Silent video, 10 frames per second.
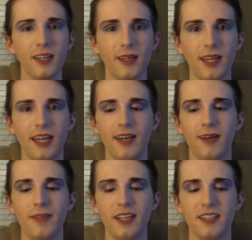
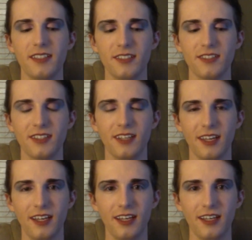Because,
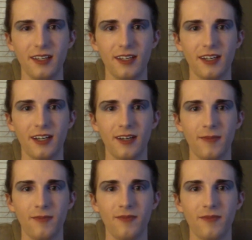
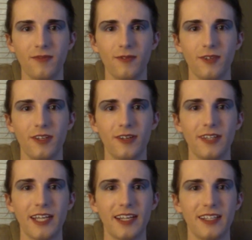you know what
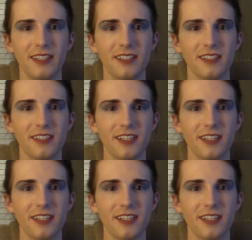that is?